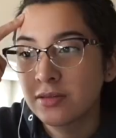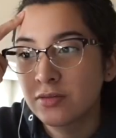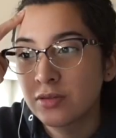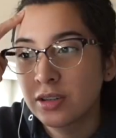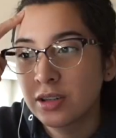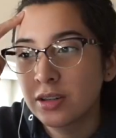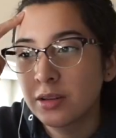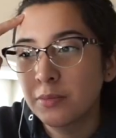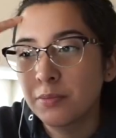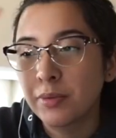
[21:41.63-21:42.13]

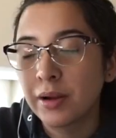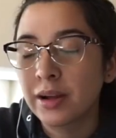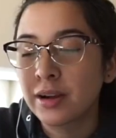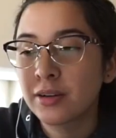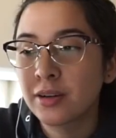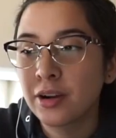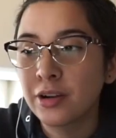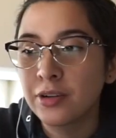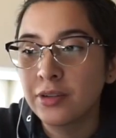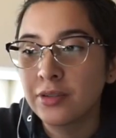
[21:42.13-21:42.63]
one of the
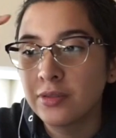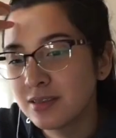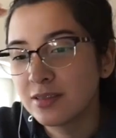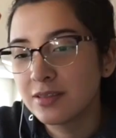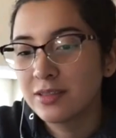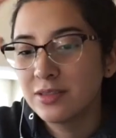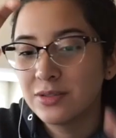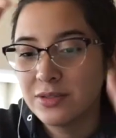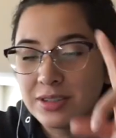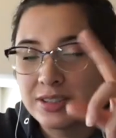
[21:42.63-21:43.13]
background
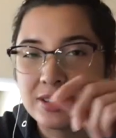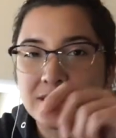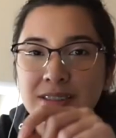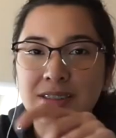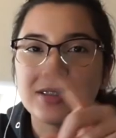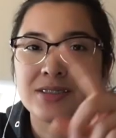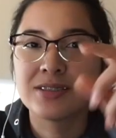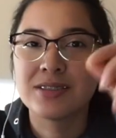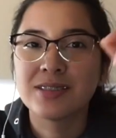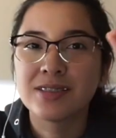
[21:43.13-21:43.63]

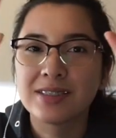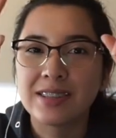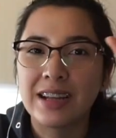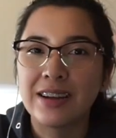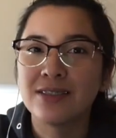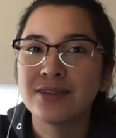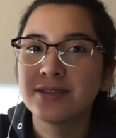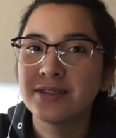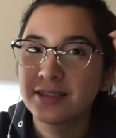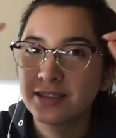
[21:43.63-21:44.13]
noises or
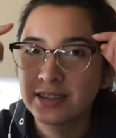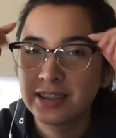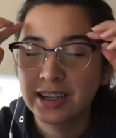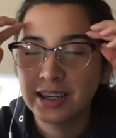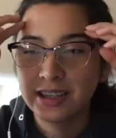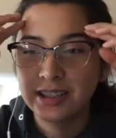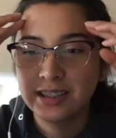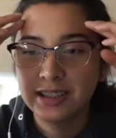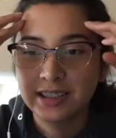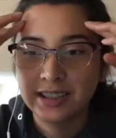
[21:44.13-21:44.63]
sounds that
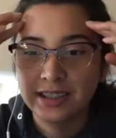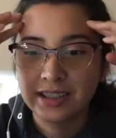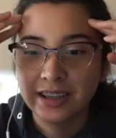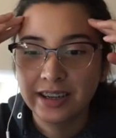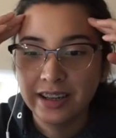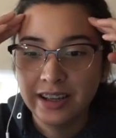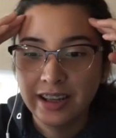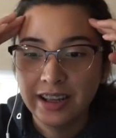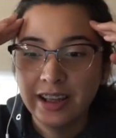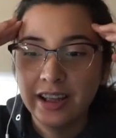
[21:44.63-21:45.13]
I
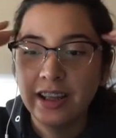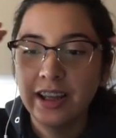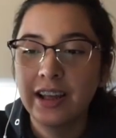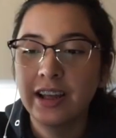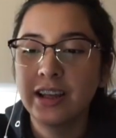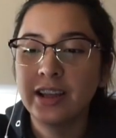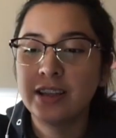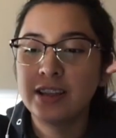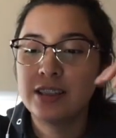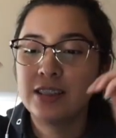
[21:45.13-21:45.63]
hear.
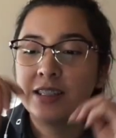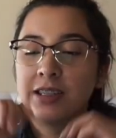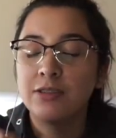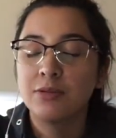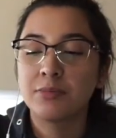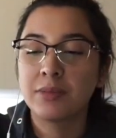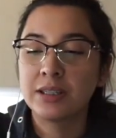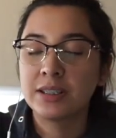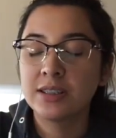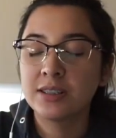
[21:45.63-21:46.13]
It
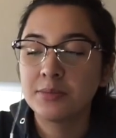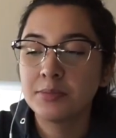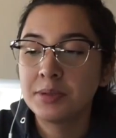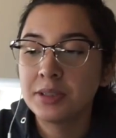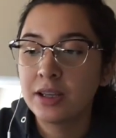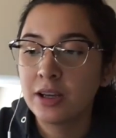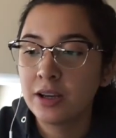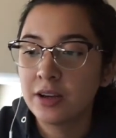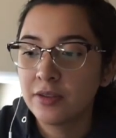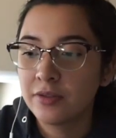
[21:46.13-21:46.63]
reminds
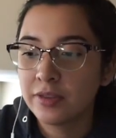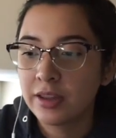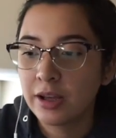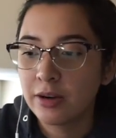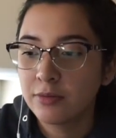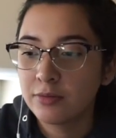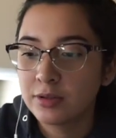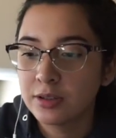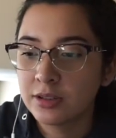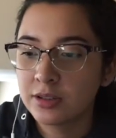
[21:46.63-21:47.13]
me of
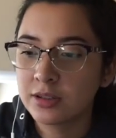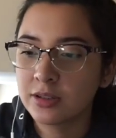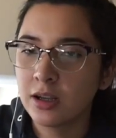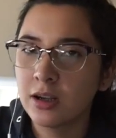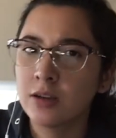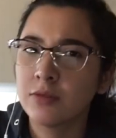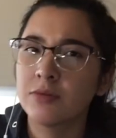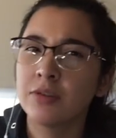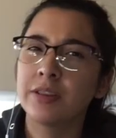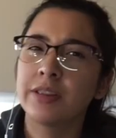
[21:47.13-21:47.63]
that one
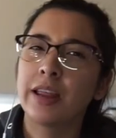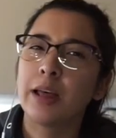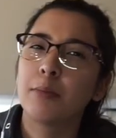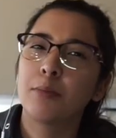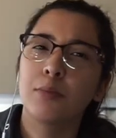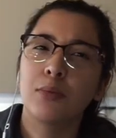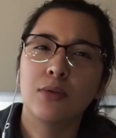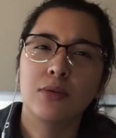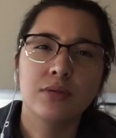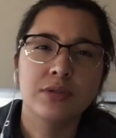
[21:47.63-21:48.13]
song with
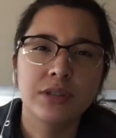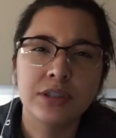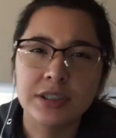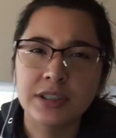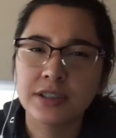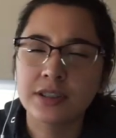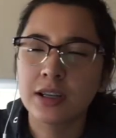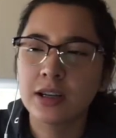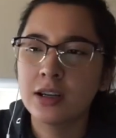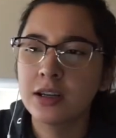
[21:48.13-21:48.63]
that
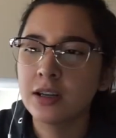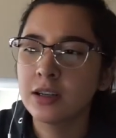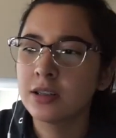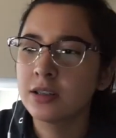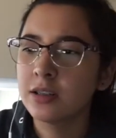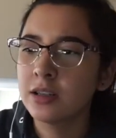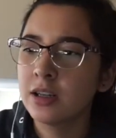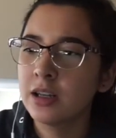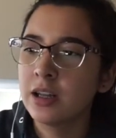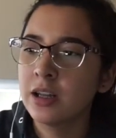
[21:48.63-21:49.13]
Boulder
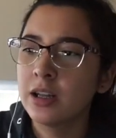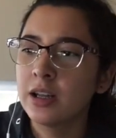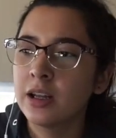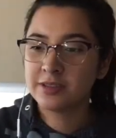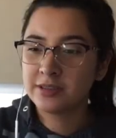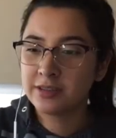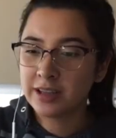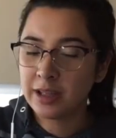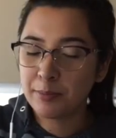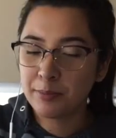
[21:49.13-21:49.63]
song.
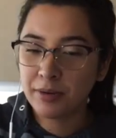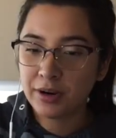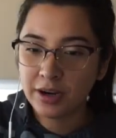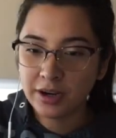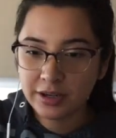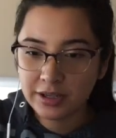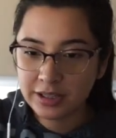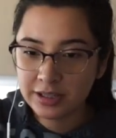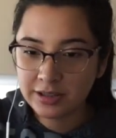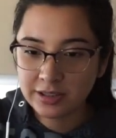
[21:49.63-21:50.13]
That
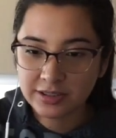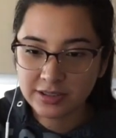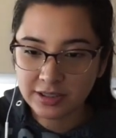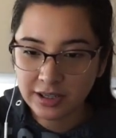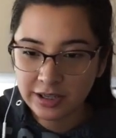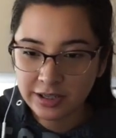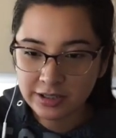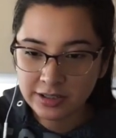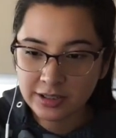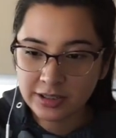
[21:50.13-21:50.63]
part in the
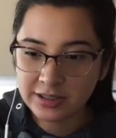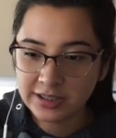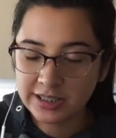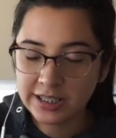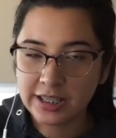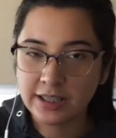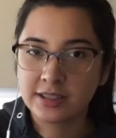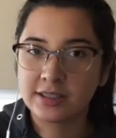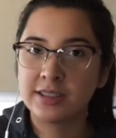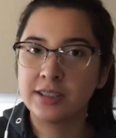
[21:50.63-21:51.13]
song in
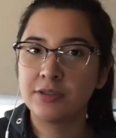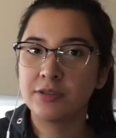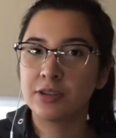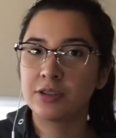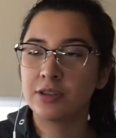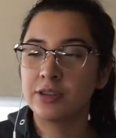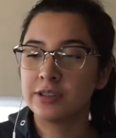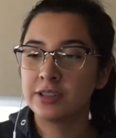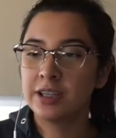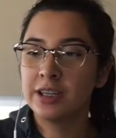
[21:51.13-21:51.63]
TXT where
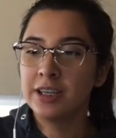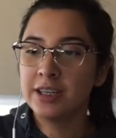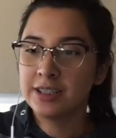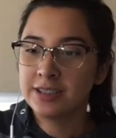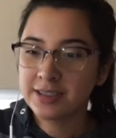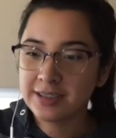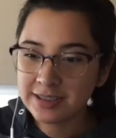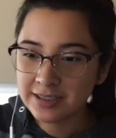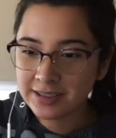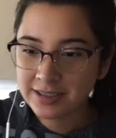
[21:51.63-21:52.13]
it goes
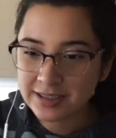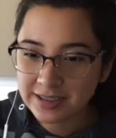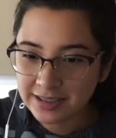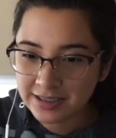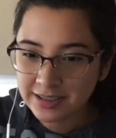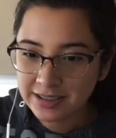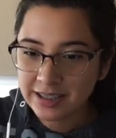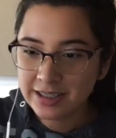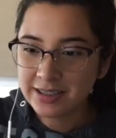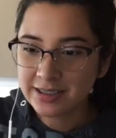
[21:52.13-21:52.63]
dun
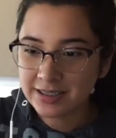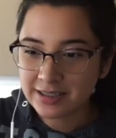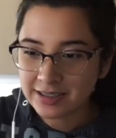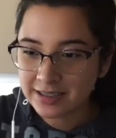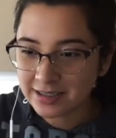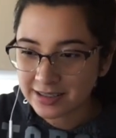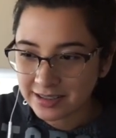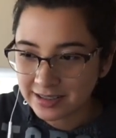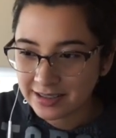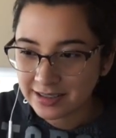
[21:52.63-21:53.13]
dun
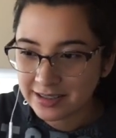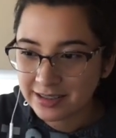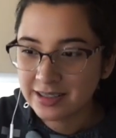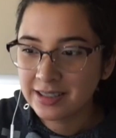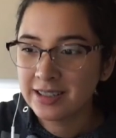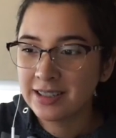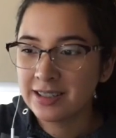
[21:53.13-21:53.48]
dun dun